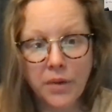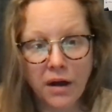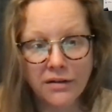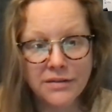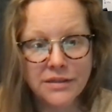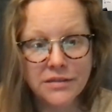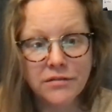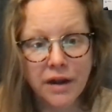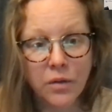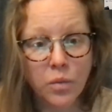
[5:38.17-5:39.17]
of policies
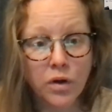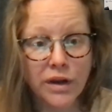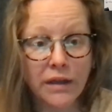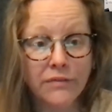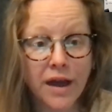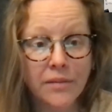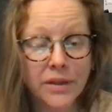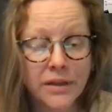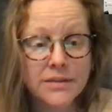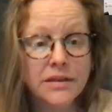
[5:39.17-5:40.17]
around working
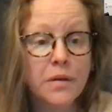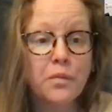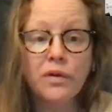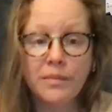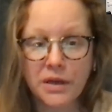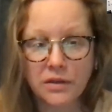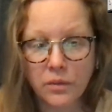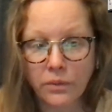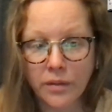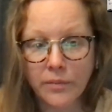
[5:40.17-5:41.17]
families and women in
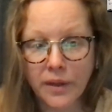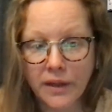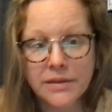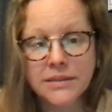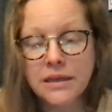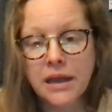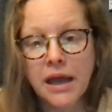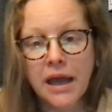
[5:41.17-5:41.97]
the workplace.